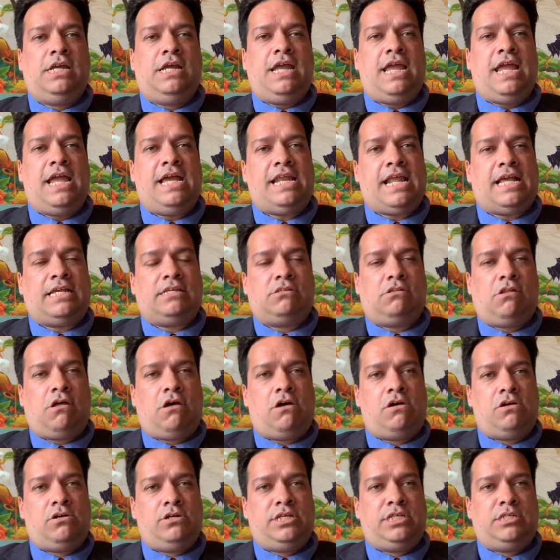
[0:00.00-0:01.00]
and as
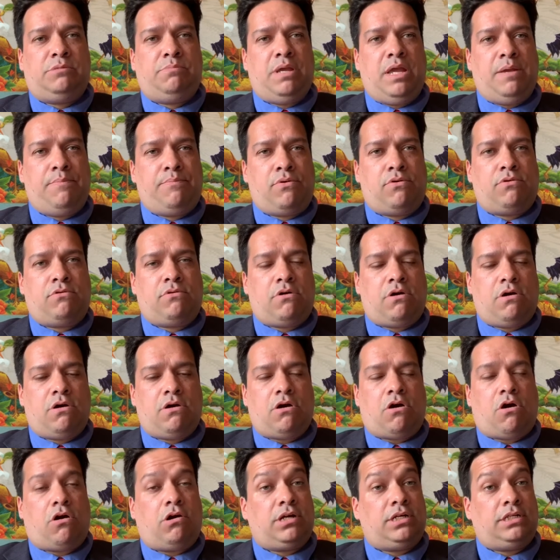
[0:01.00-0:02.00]
long as people
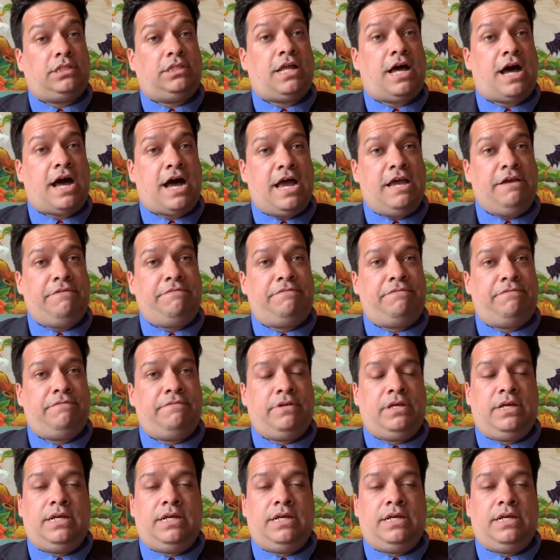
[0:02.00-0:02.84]
are alive,